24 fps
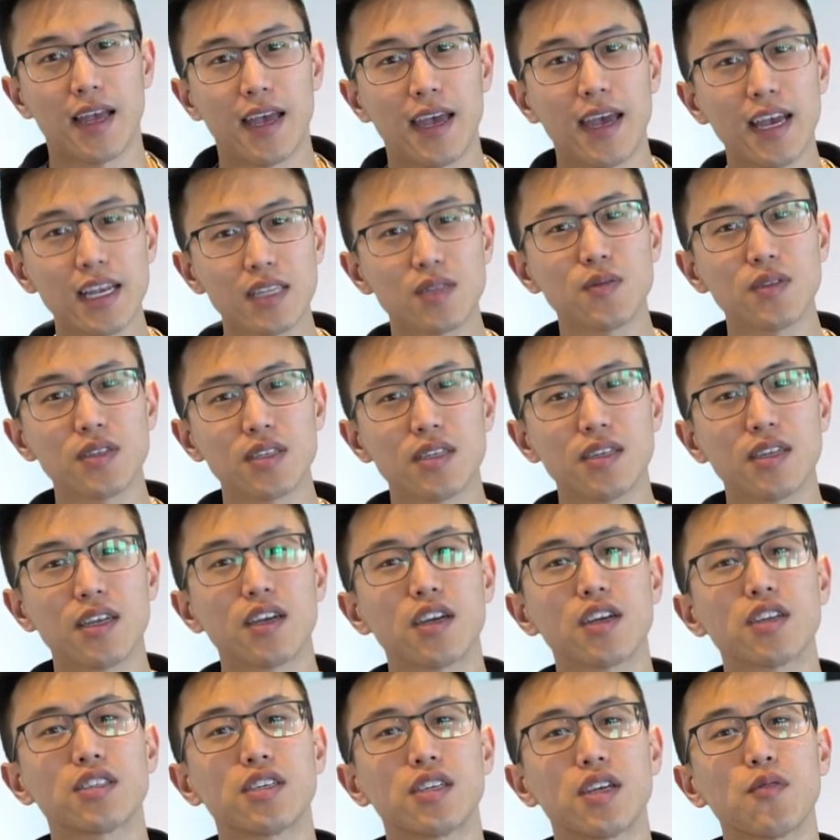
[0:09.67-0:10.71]
Hey, it's Wilson
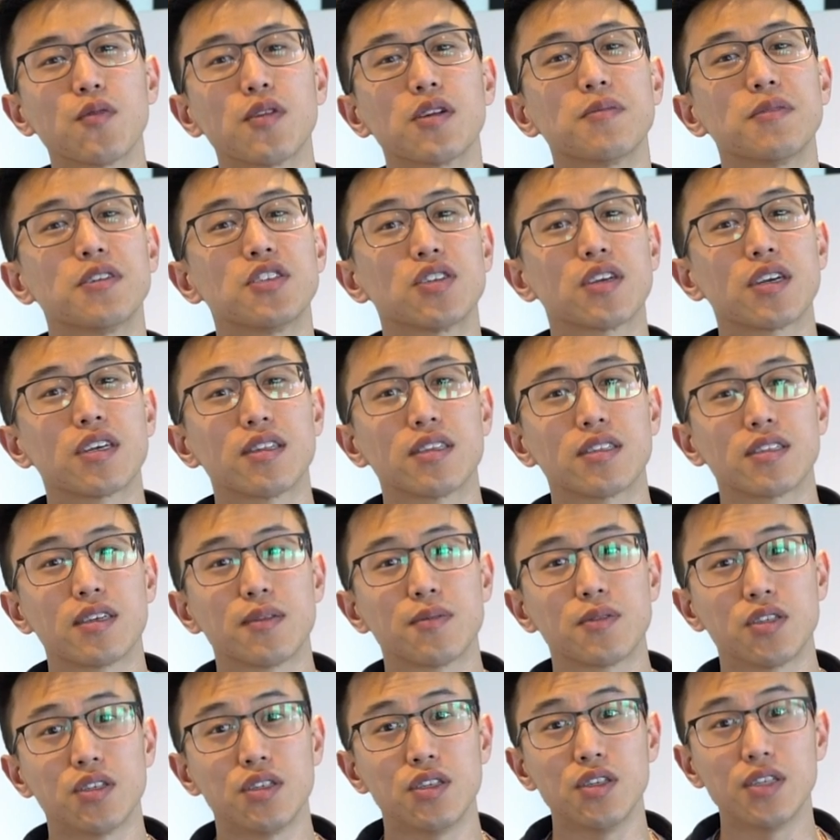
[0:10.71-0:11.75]
here. Today we're gonna to be sharing the
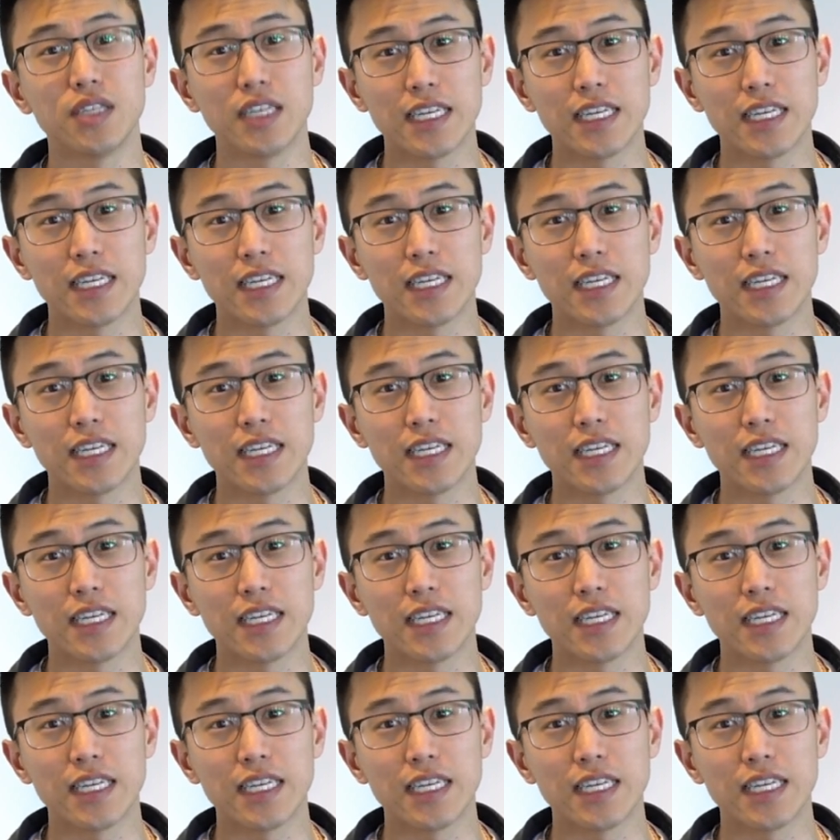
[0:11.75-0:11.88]
tips you